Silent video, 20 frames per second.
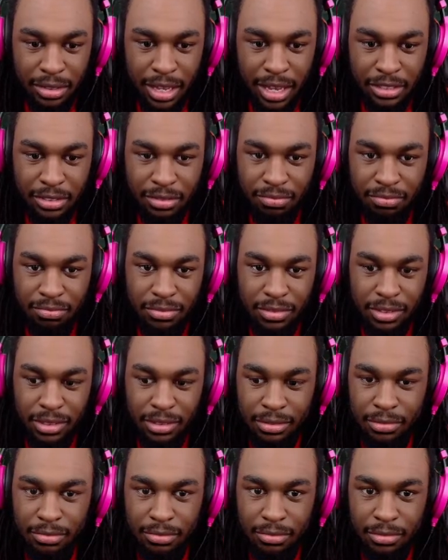I
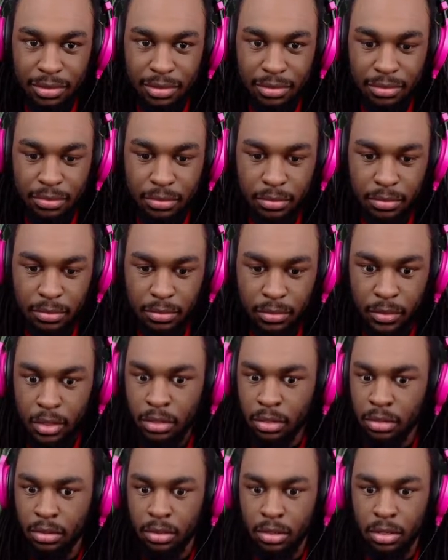Dispensing
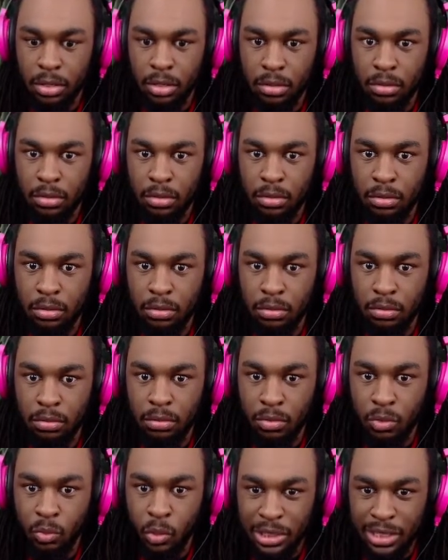solution now.
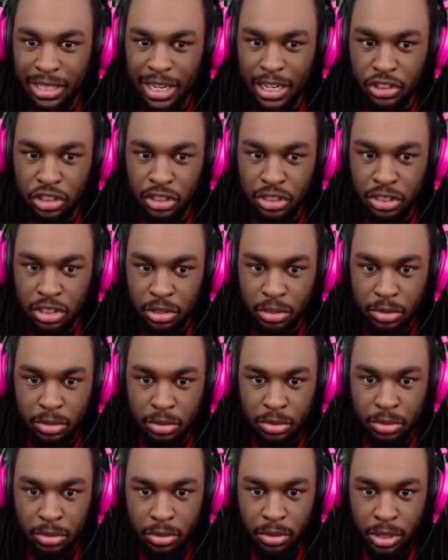What did I just do?
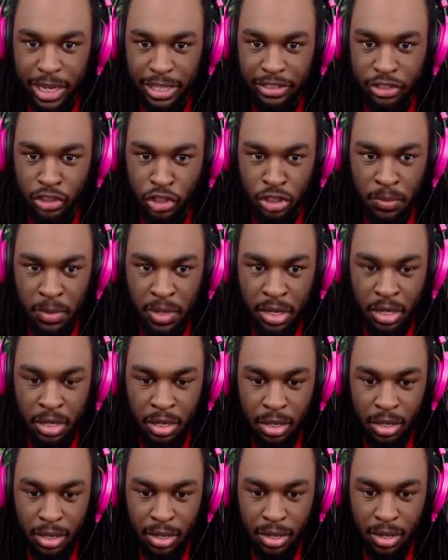Excuse me?
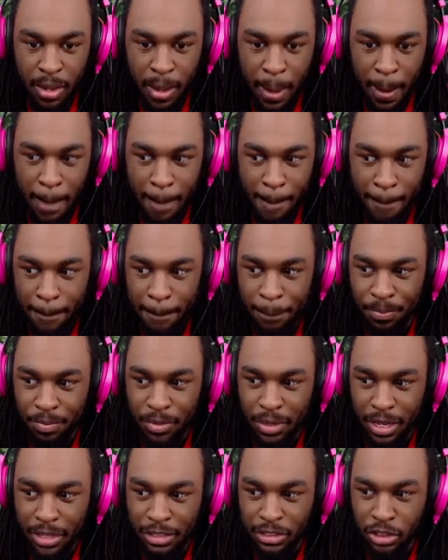
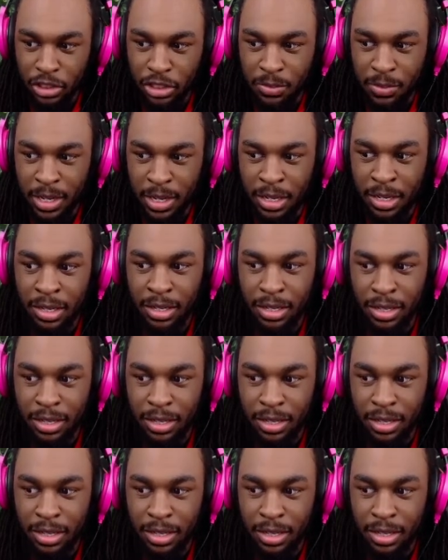Excuse me?